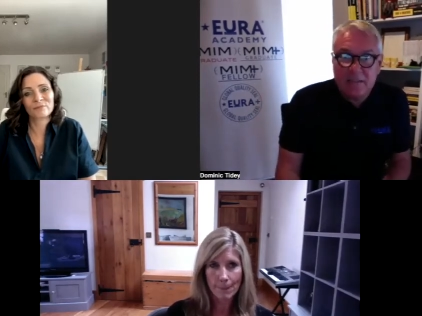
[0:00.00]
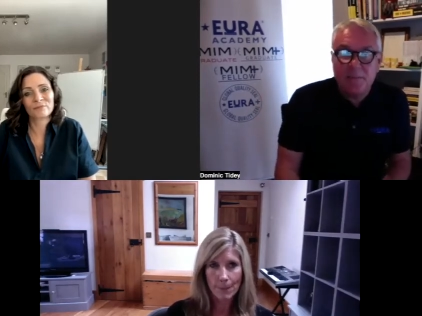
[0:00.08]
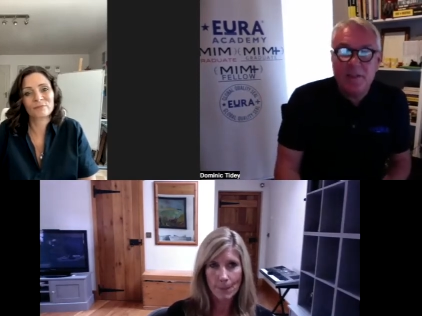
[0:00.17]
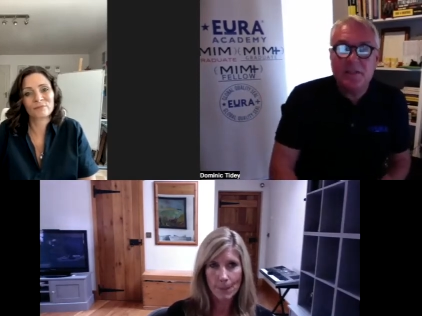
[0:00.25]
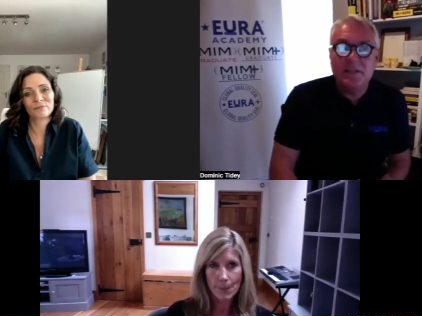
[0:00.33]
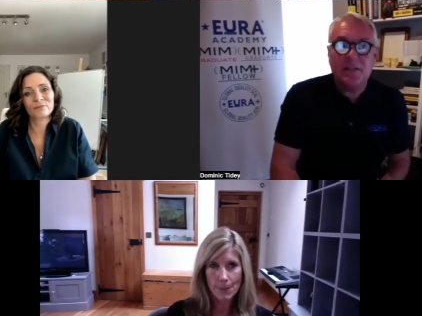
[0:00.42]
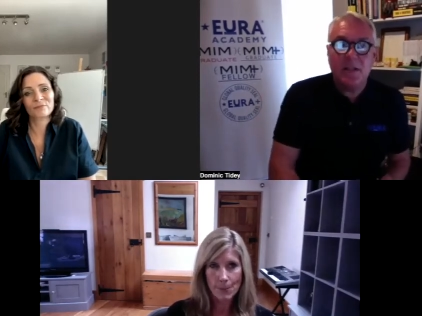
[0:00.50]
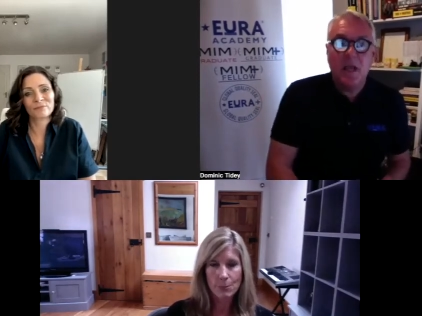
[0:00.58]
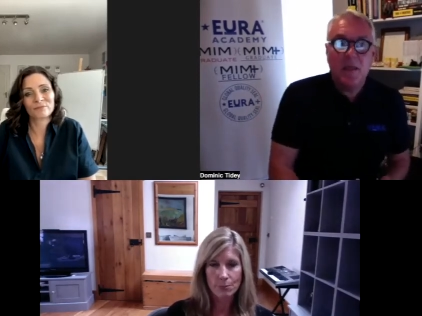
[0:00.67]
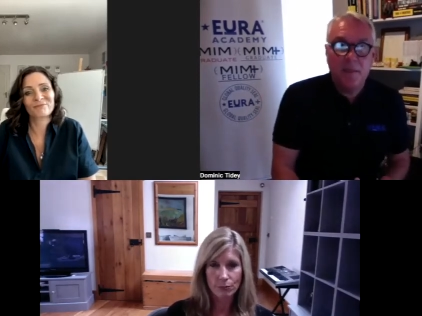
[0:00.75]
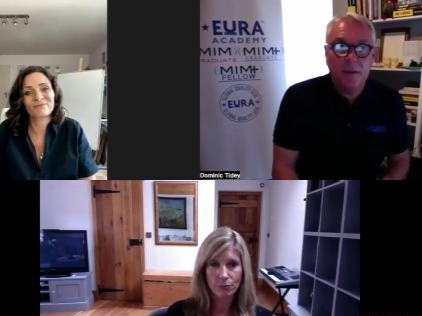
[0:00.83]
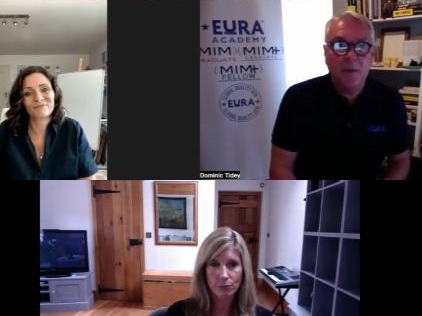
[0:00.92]
Speaker 1: I mean, this is
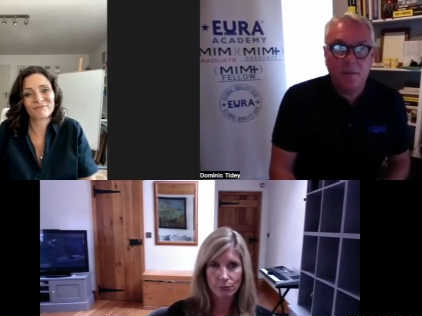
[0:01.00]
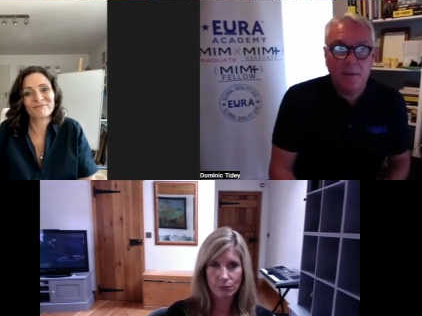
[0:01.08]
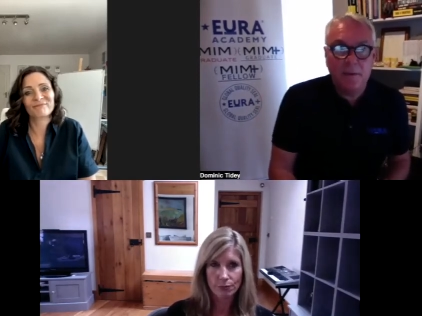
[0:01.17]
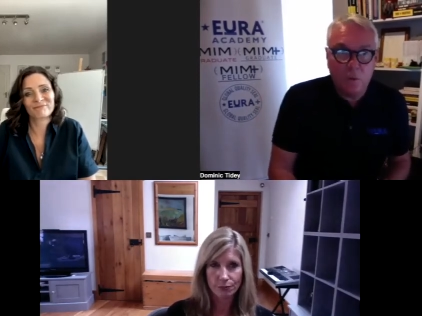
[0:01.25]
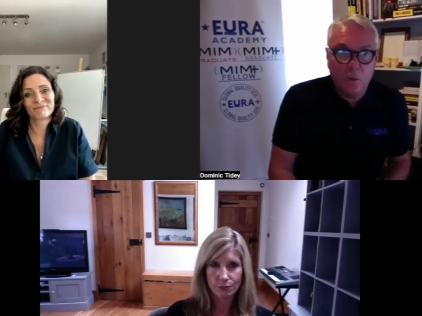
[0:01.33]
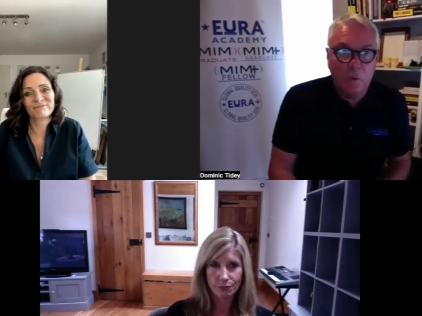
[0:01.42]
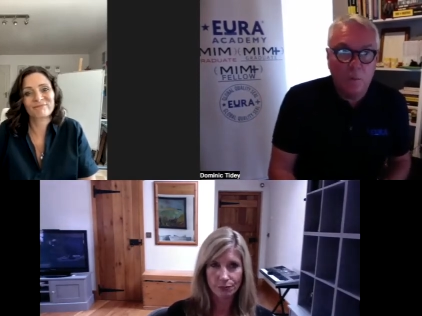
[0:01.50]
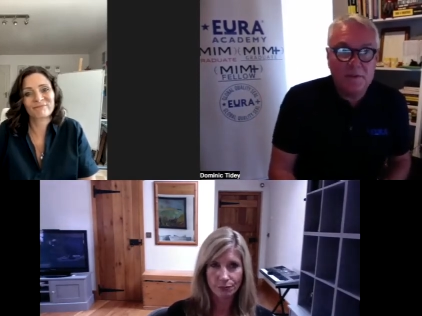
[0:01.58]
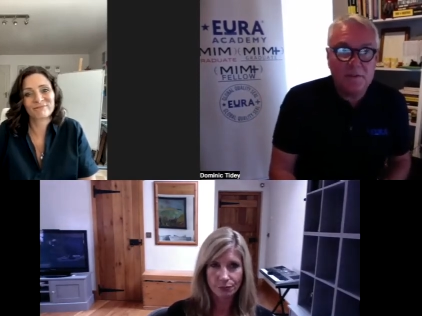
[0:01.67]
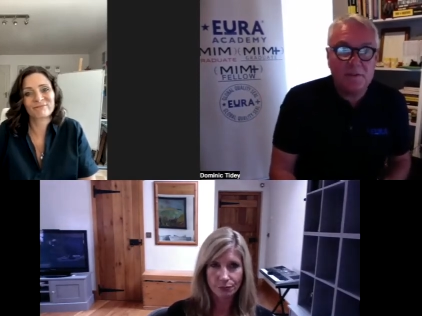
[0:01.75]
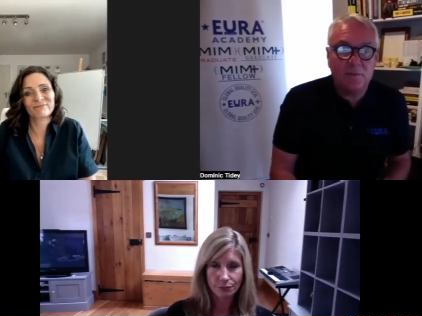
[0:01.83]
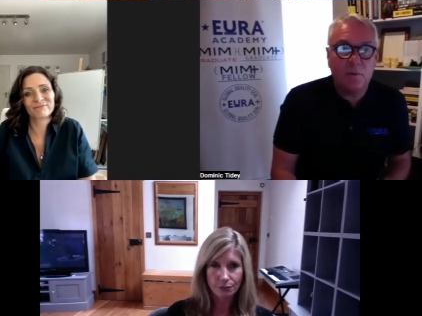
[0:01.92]
the, the core
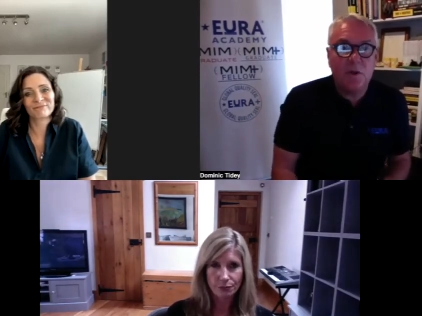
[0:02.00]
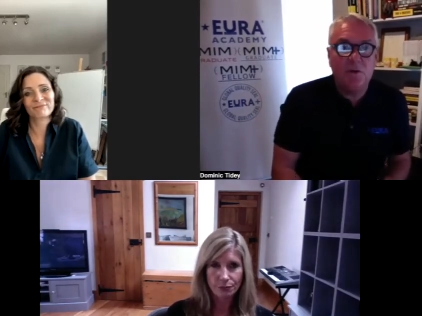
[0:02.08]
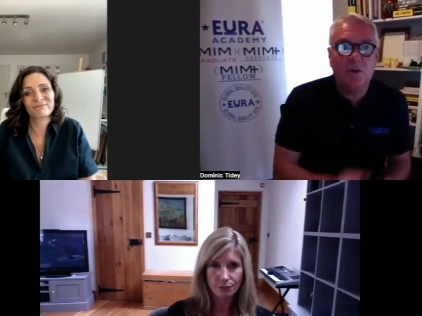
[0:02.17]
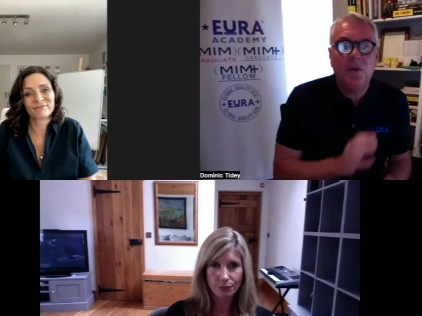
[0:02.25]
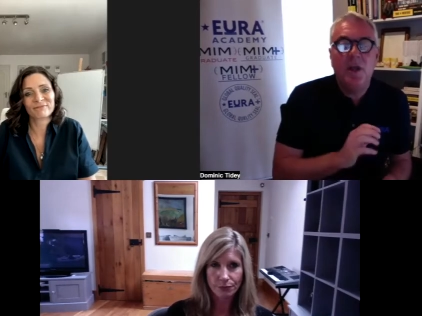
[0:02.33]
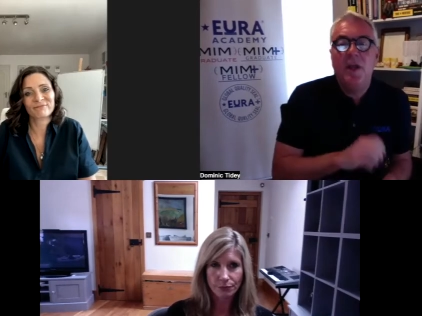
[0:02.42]
business of what you do.